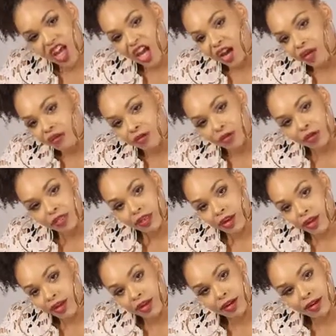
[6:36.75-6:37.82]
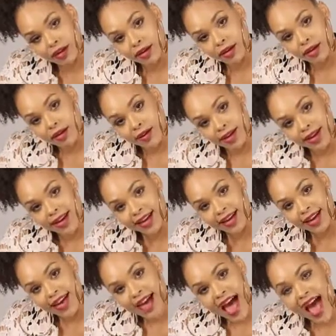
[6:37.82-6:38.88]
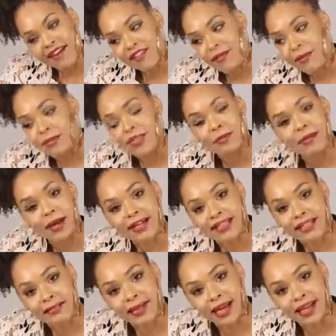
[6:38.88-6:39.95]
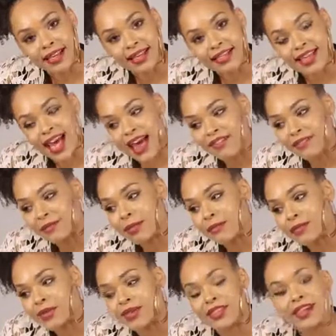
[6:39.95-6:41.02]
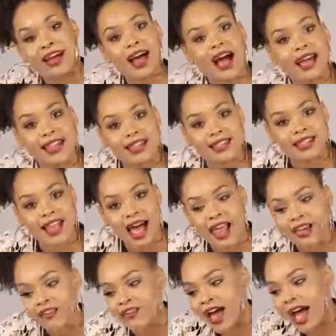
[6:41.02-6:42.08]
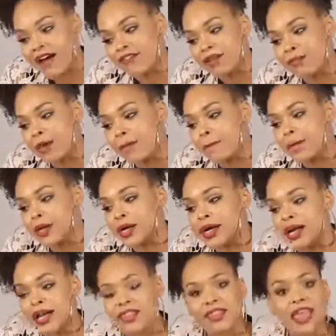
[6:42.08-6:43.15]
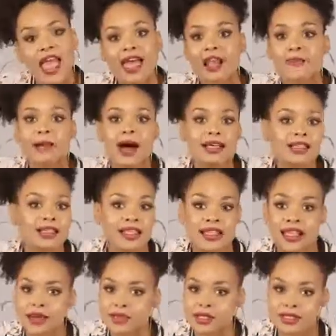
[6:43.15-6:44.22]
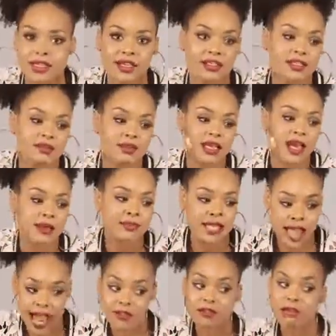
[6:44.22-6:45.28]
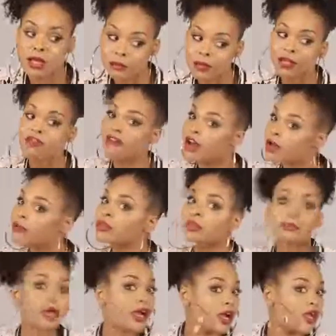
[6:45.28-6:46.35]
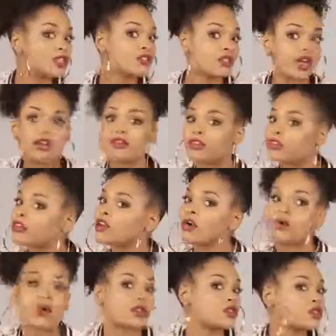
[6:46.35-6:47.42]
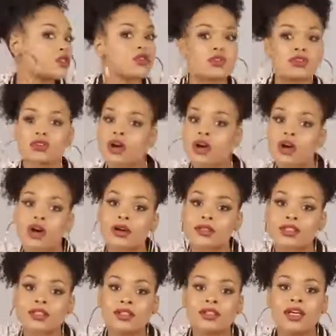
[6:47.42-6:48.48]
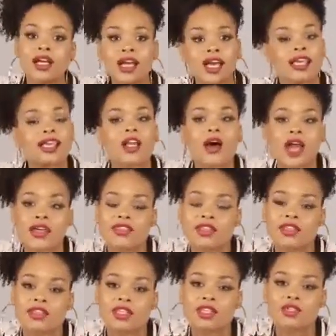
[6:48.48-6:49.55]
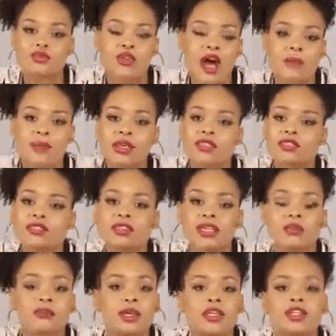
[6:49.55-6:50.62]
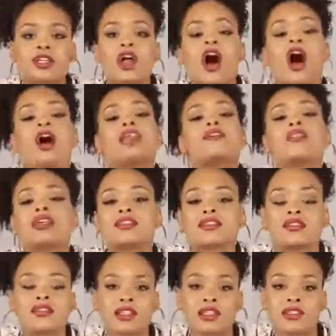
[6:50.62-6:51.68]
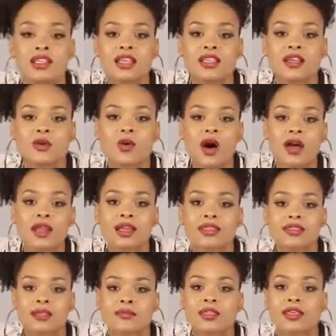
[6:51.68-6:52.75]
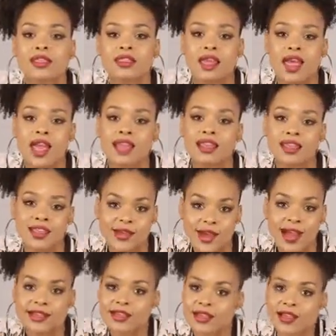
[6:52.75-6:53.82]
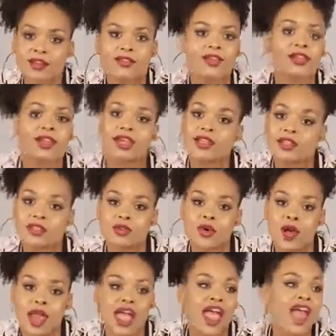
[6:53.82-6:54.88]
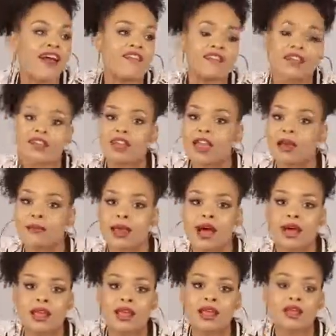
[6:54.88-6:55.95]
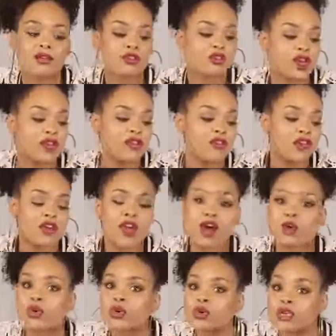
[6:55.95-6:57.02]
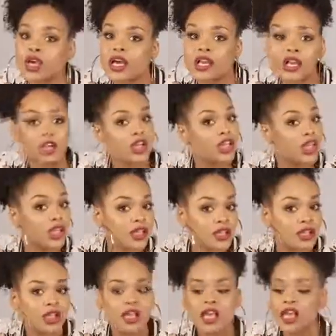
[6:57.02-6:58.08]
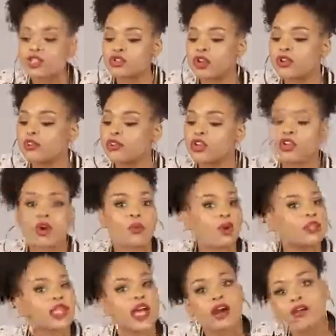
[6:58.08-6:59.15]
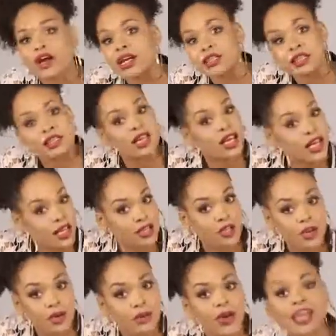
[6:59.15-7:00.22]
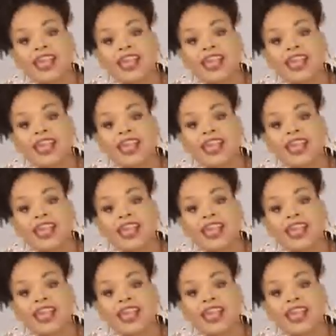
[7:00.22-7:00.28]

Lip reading: Everything. Okay? I remember the marching bands. I remember the college life. I remember the animosity that was there sometimes. I remember the fight with the parents trying to figure out what school you was going to go to. You know, and the drama, the celebration, all of that stuff that is in The Quad is something that you guys are going to really enjoy. Everything about it. Trying to figure out who done it or didn't. Trying to figure out what that crazy dean doing.